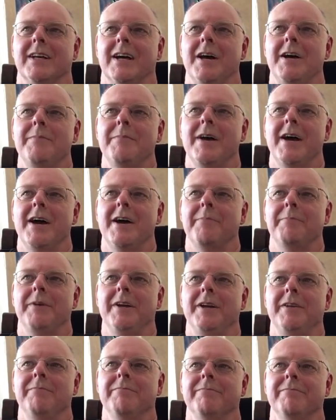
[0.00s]
I'm
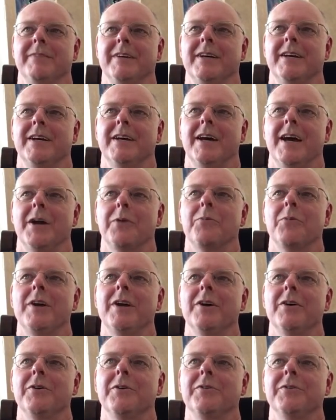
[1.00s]
happy, and
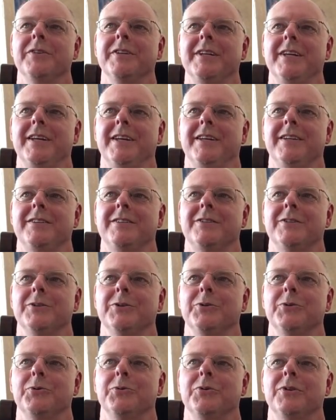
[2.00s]
we all need
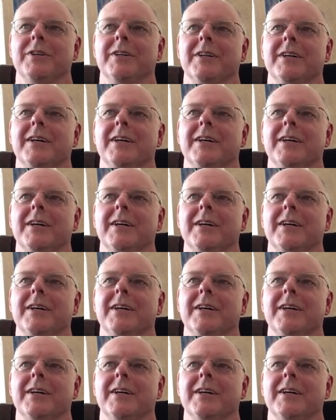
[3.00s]
to